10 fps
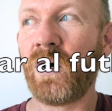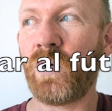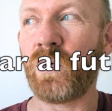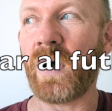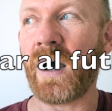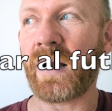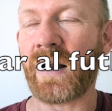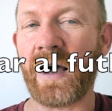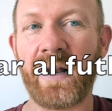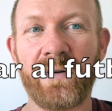Jugar
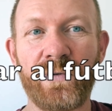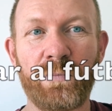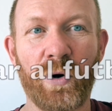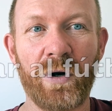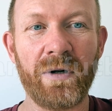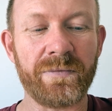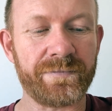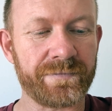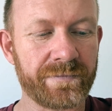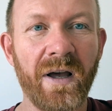al fútbol.
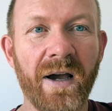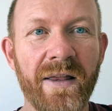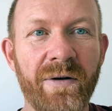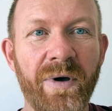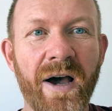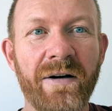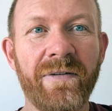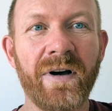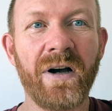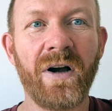And then we
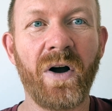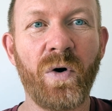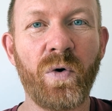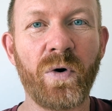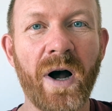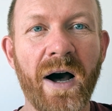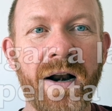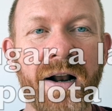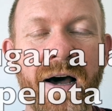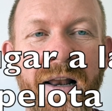have
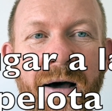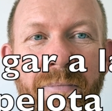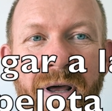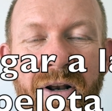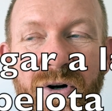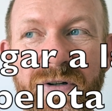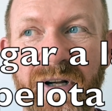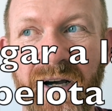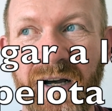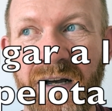jugar a la
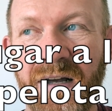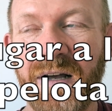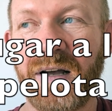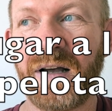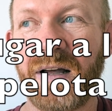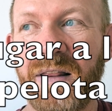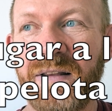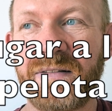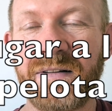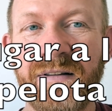pelota.
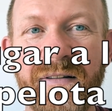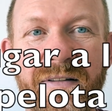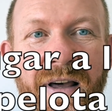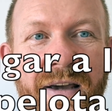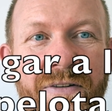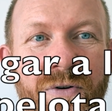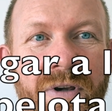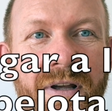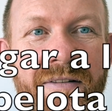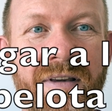This is like two
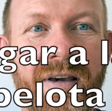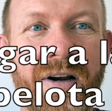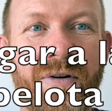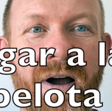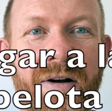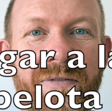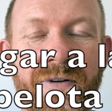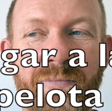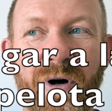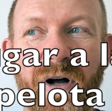kids kicking around a
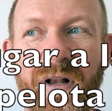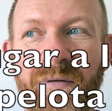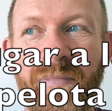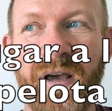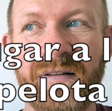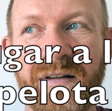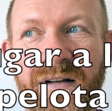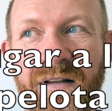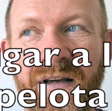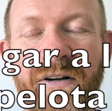football,
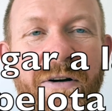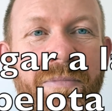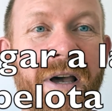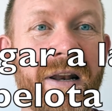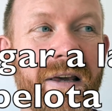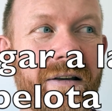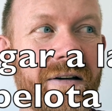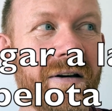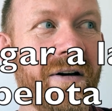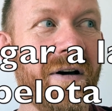basically. It could be any
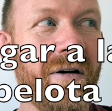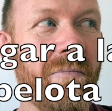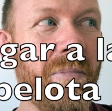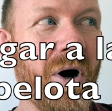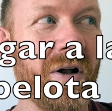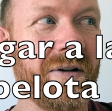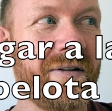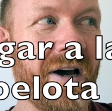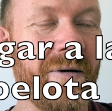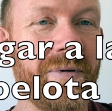ball
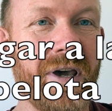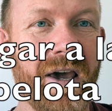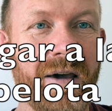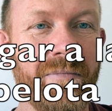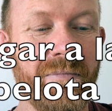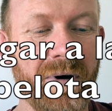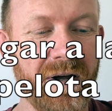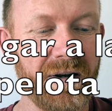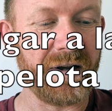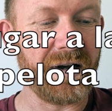type game,
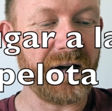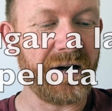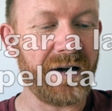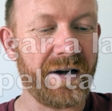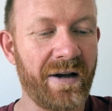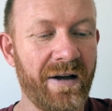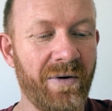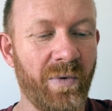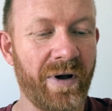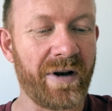but
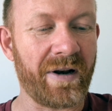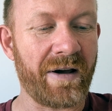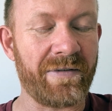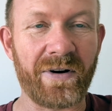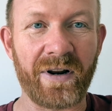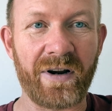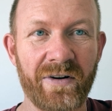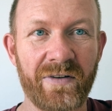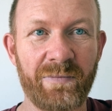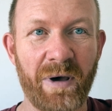when I've heard it
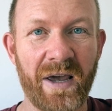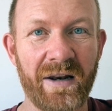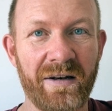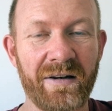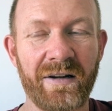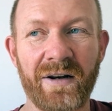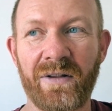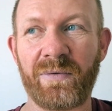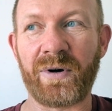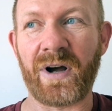Spain, they
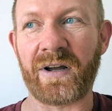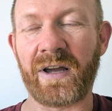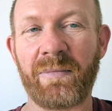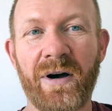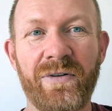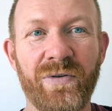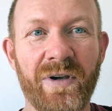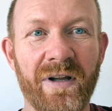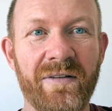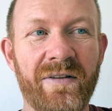were talking about two
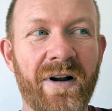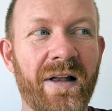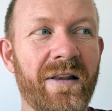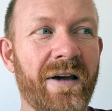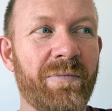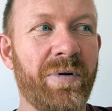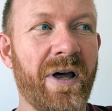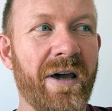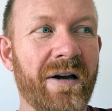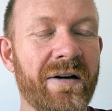kids. They're not like
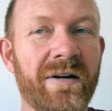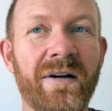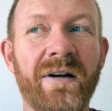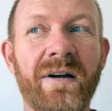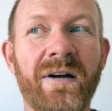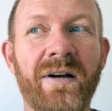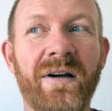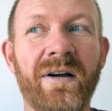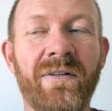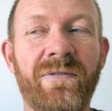playing
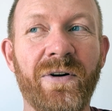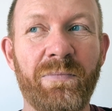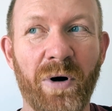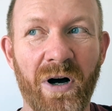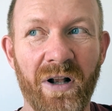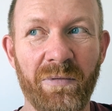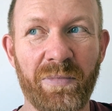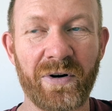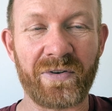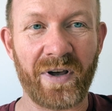football
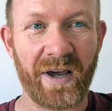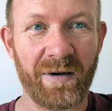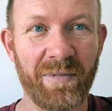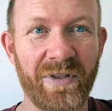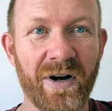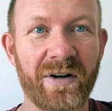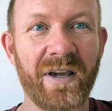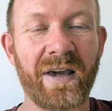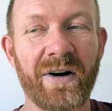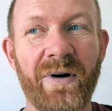per se, but they are
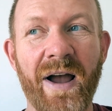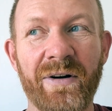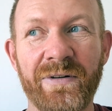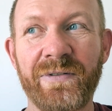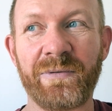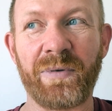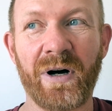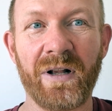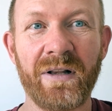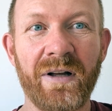kicking around a
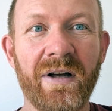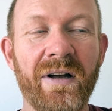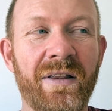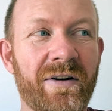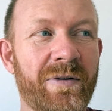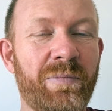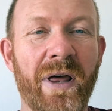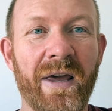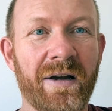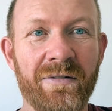football. They're just
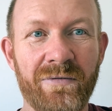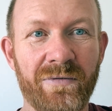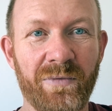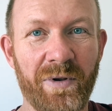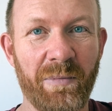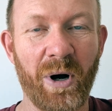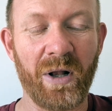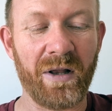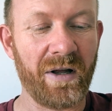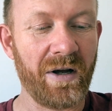playing with a
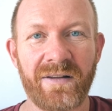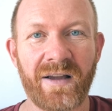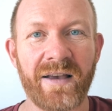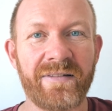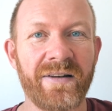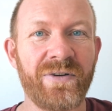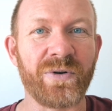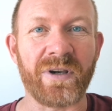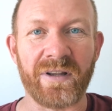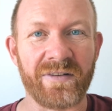ball. I said two
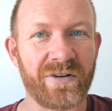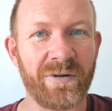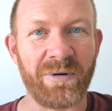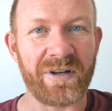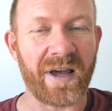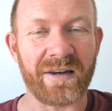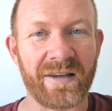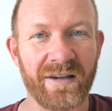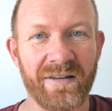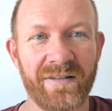kids. It could be 10
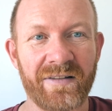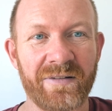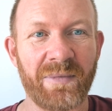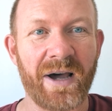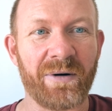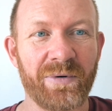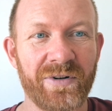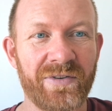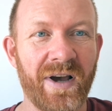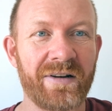kids. It doesn't matter. We're
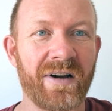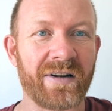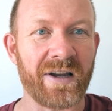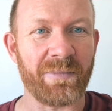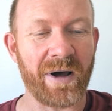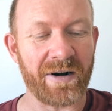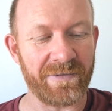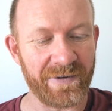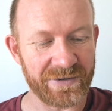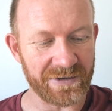just not talking about an
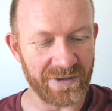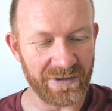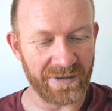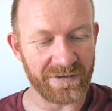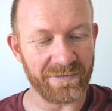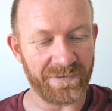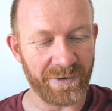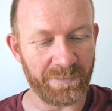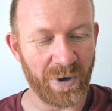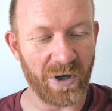official
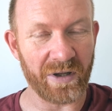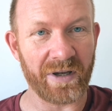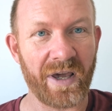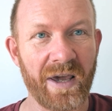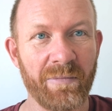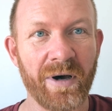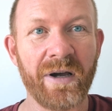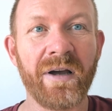football game.